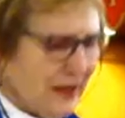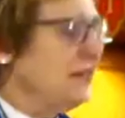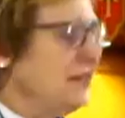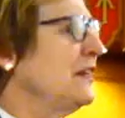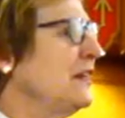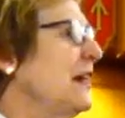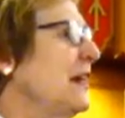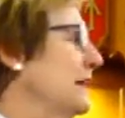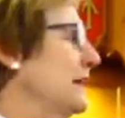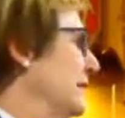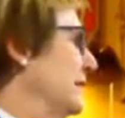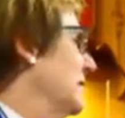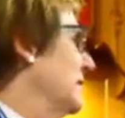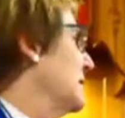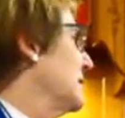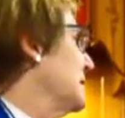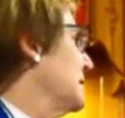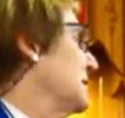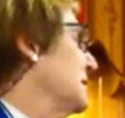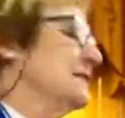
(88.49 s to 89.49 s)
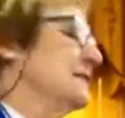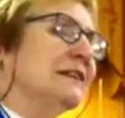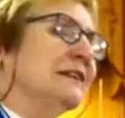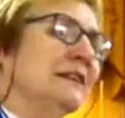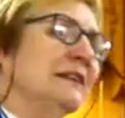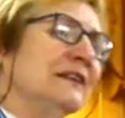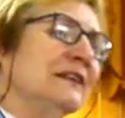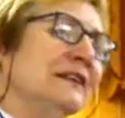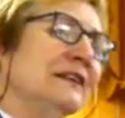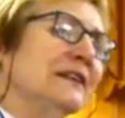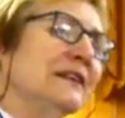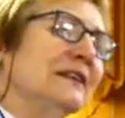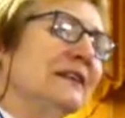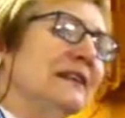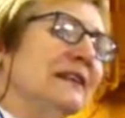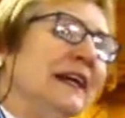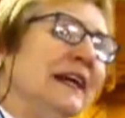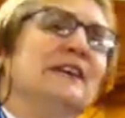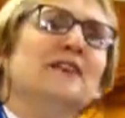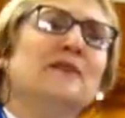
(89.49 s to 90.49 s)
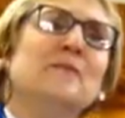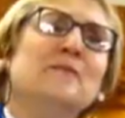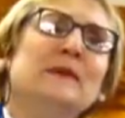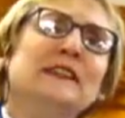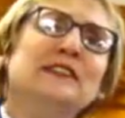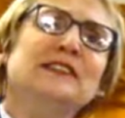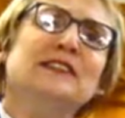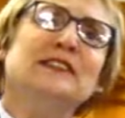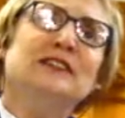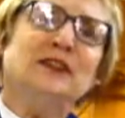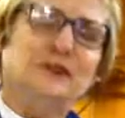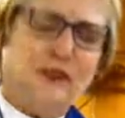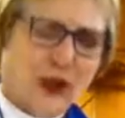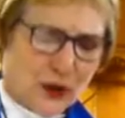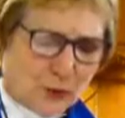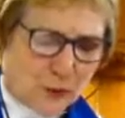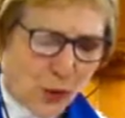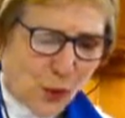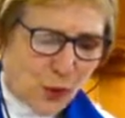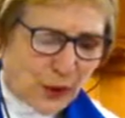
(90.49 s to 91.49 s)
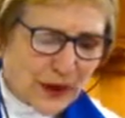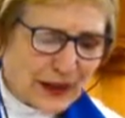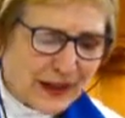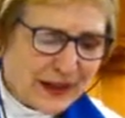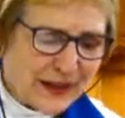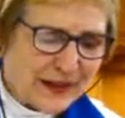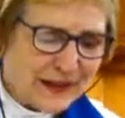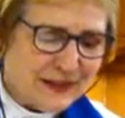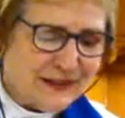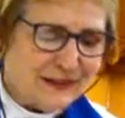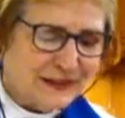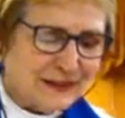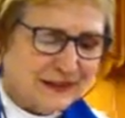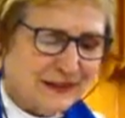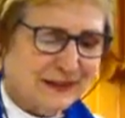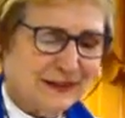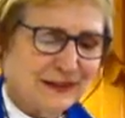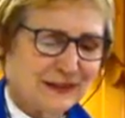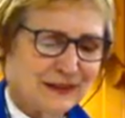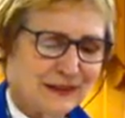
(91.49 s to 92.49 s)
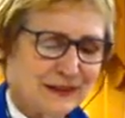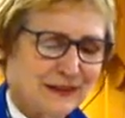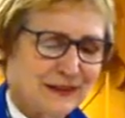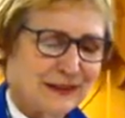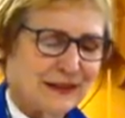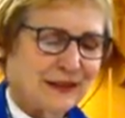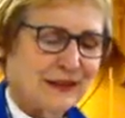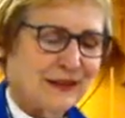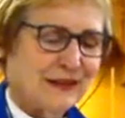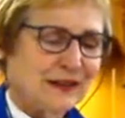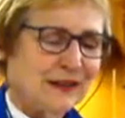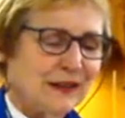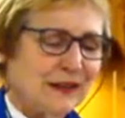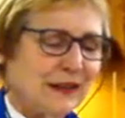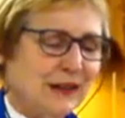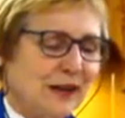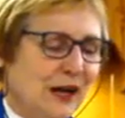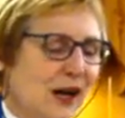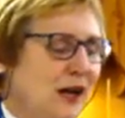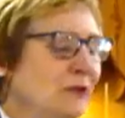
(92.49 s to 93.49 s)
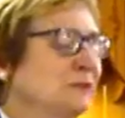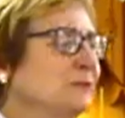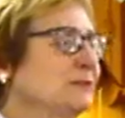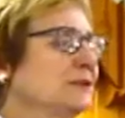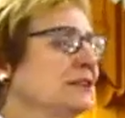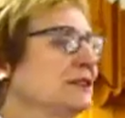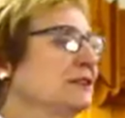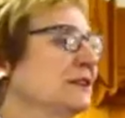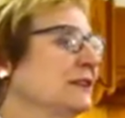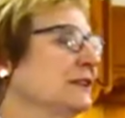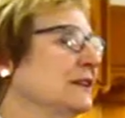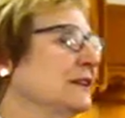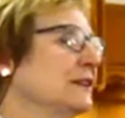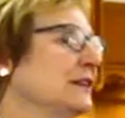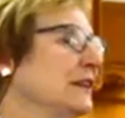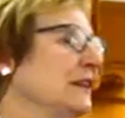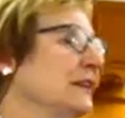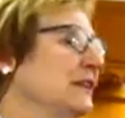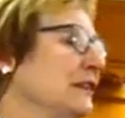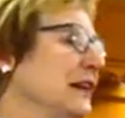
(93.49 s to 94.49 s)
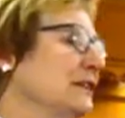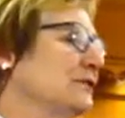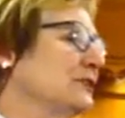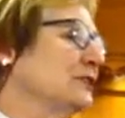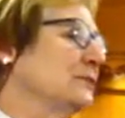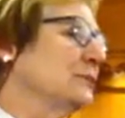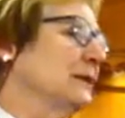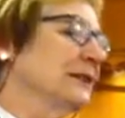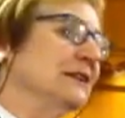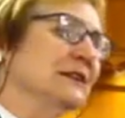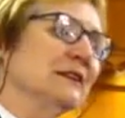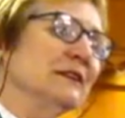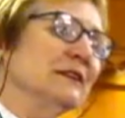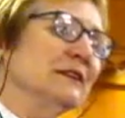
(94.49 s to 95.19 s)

Then, in the midst of our mourning, comes the announcement.